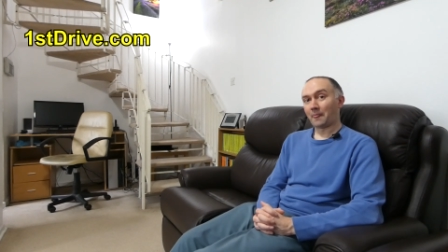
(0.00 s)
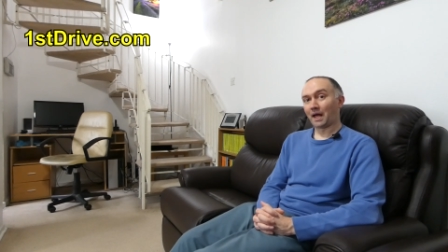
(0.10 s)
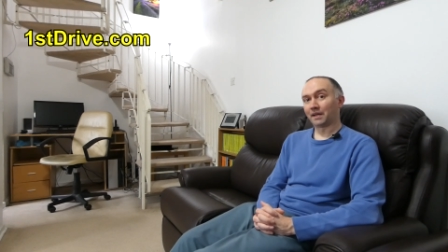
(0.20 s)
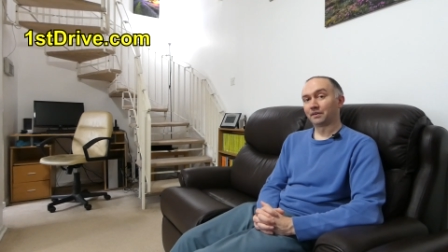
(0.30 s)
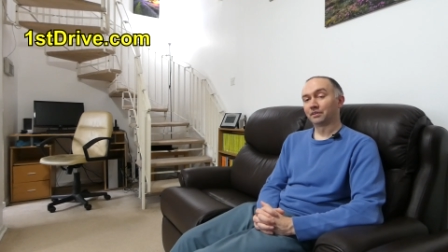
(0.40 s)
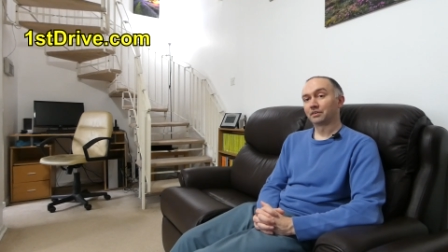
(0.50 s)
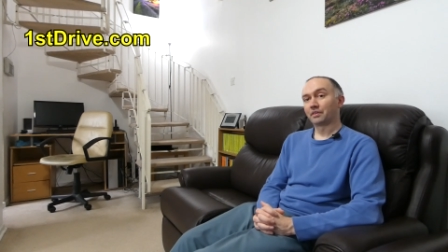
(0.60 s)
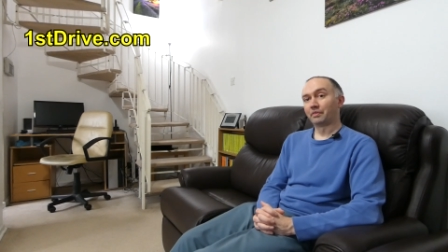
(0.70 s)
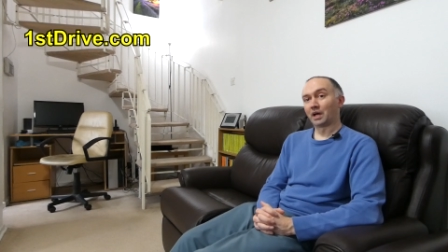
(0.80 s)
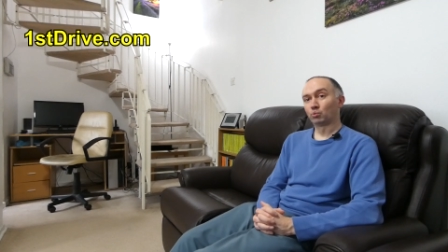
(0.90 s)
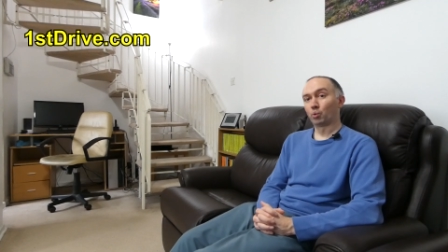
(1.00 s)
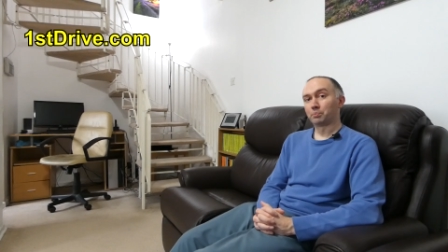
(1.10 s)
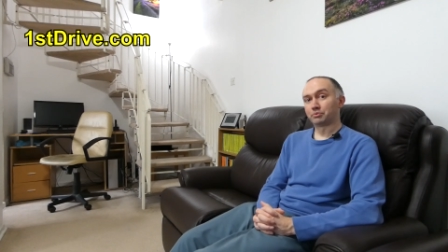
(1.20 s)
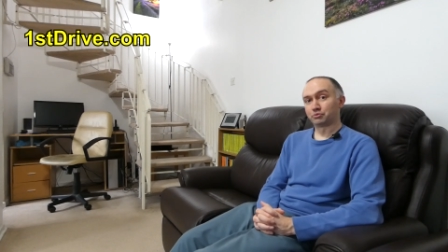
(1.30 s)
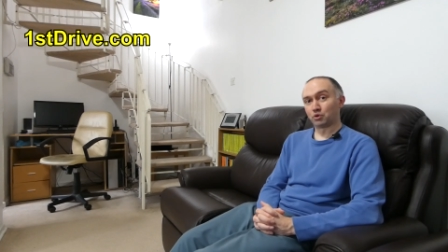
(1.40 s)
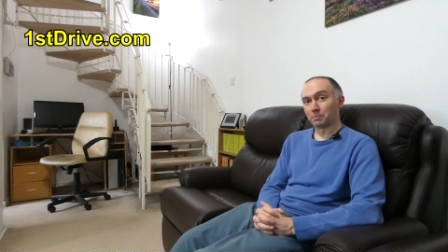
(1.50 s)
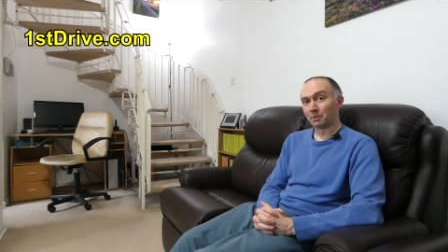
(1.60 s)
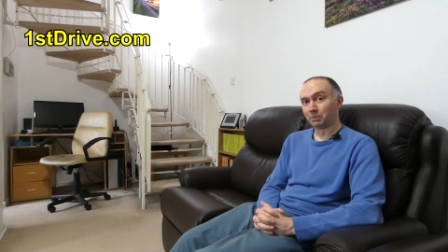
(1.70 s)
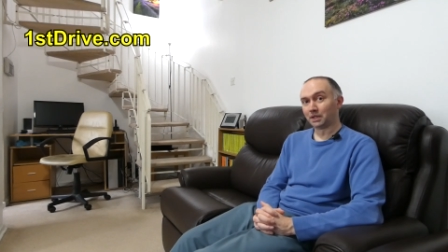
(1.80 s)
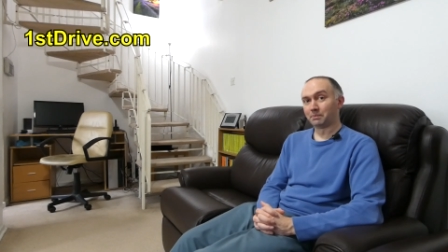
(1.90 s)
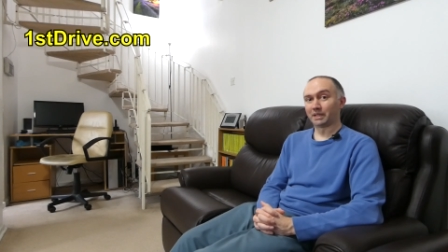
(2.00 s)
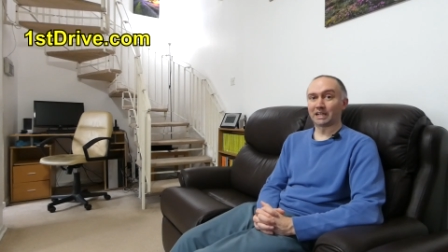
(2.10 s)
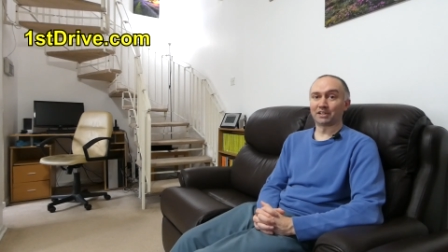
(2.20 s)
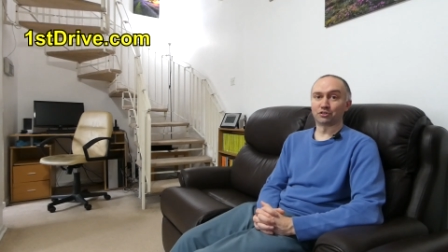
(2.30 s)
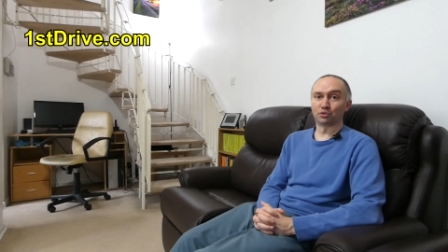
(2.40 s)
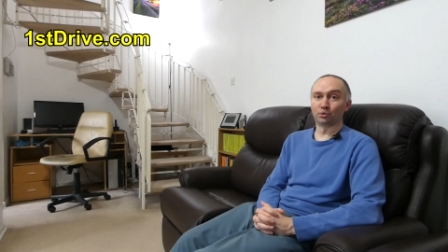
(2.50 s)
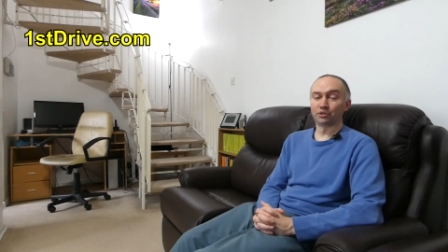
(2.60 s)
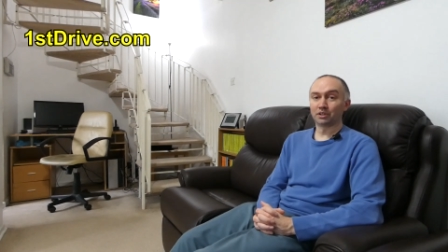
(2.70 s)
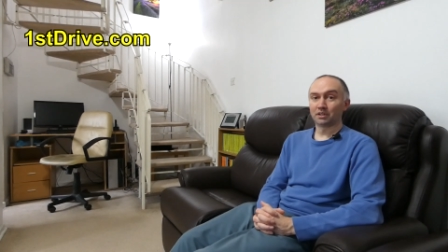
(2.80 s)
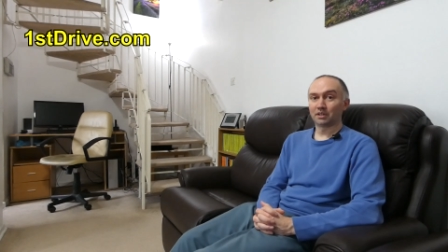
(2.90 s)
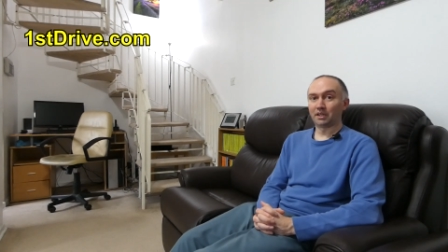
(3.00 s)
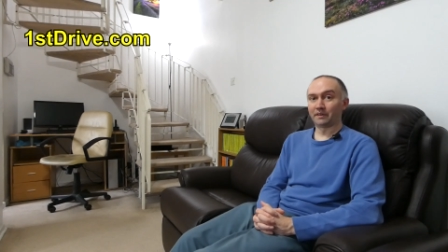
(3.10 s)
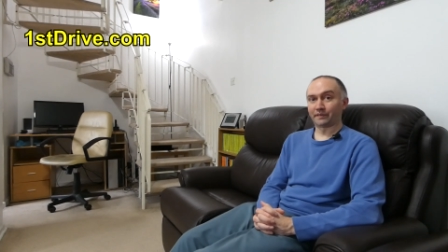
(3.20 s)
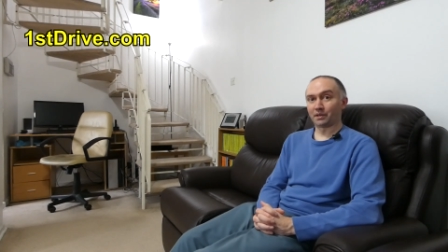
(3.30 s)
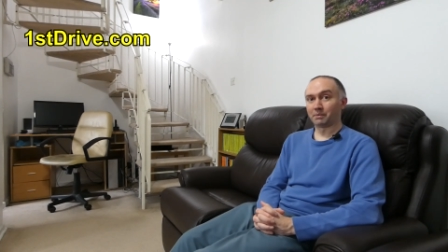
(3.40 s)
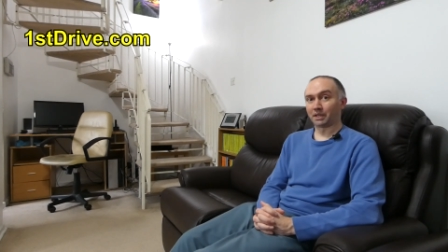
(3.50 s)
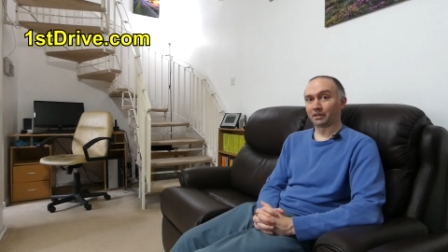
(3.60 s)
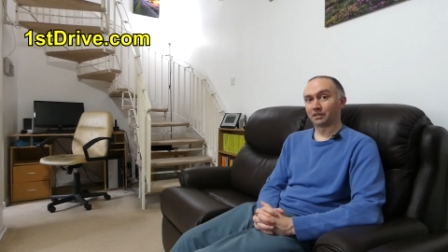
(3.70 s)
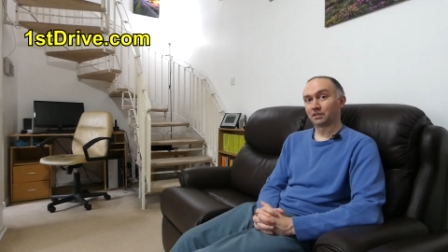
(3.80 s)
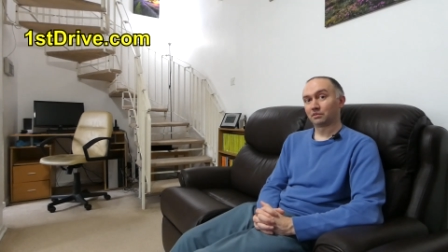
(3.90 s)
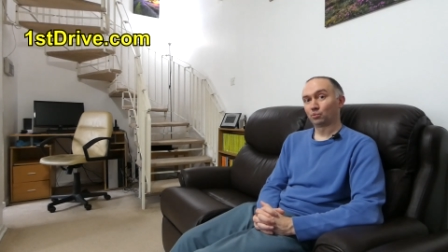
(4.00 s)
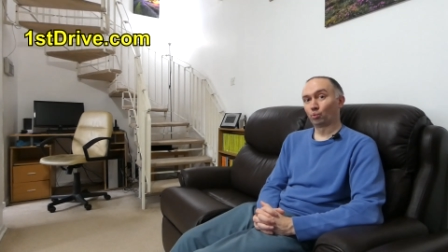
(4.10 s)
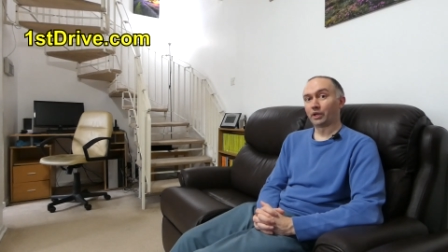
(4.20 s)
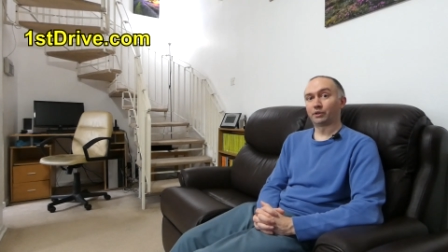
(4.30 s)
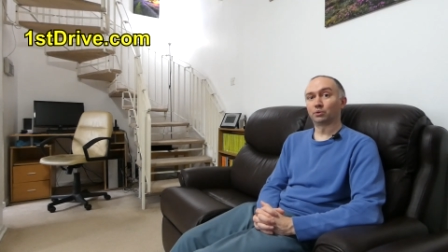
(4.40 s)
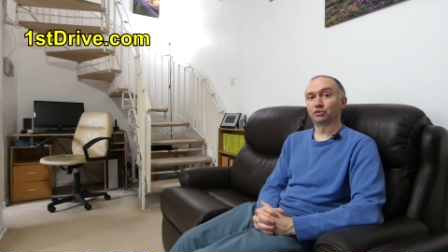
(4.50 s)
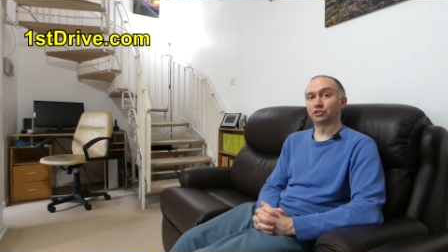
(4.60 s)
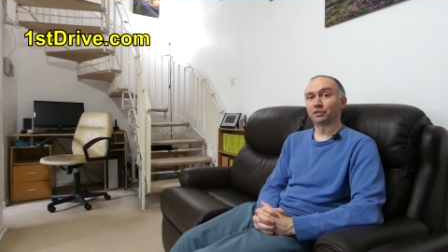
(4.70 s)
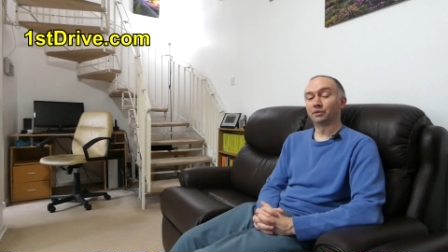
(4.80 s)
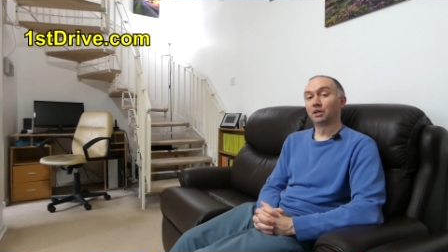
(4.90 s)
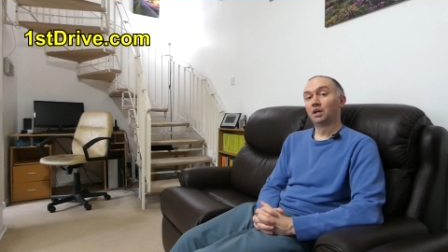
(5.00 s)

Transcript: and they will probably be cancelled in the coming week or two.